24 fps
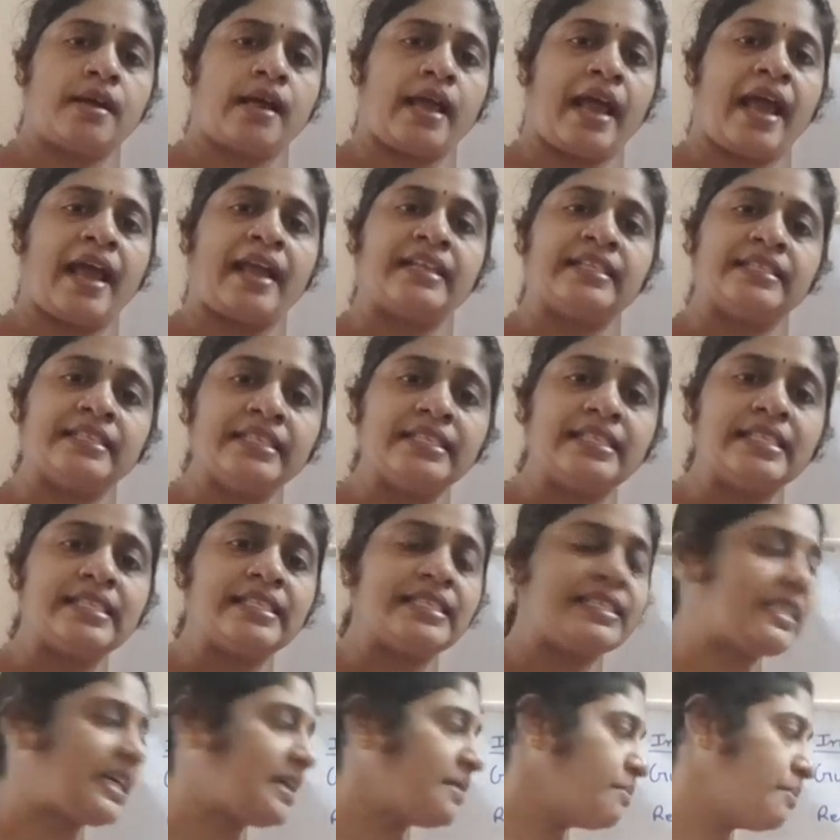and this is
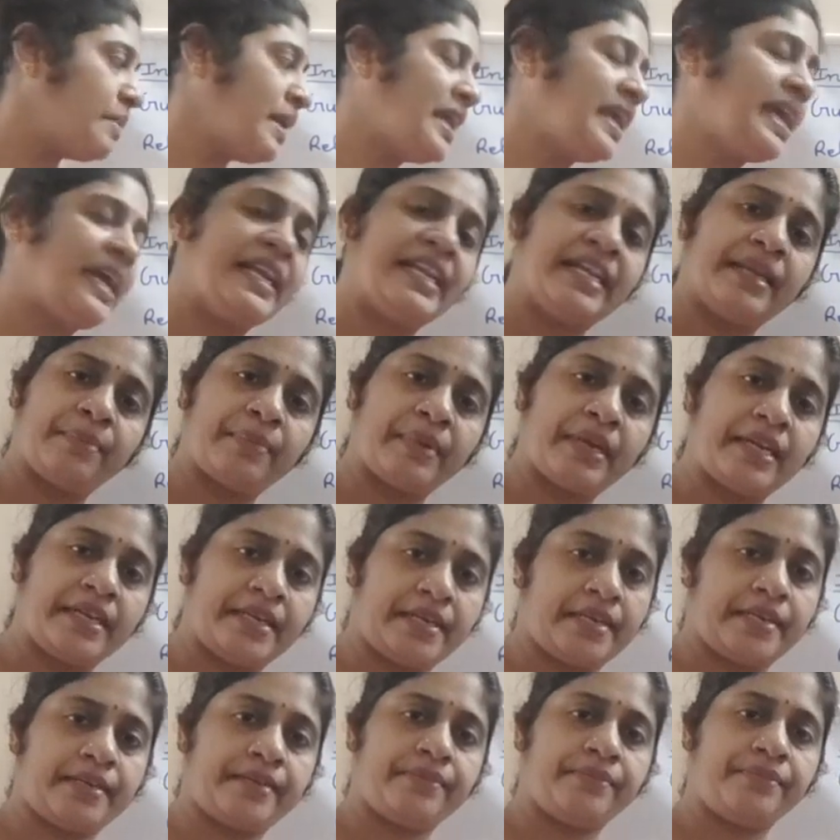done by interpreter.